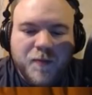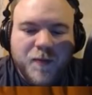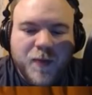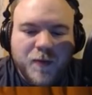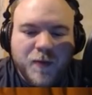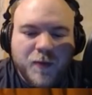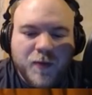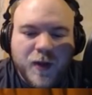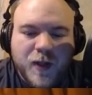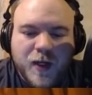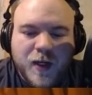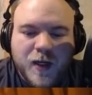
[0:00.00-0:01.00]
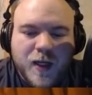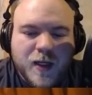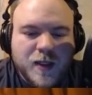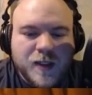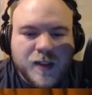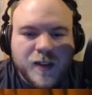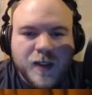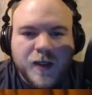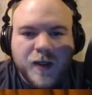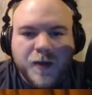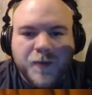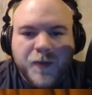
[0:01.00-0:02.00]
but we really needed that DCE.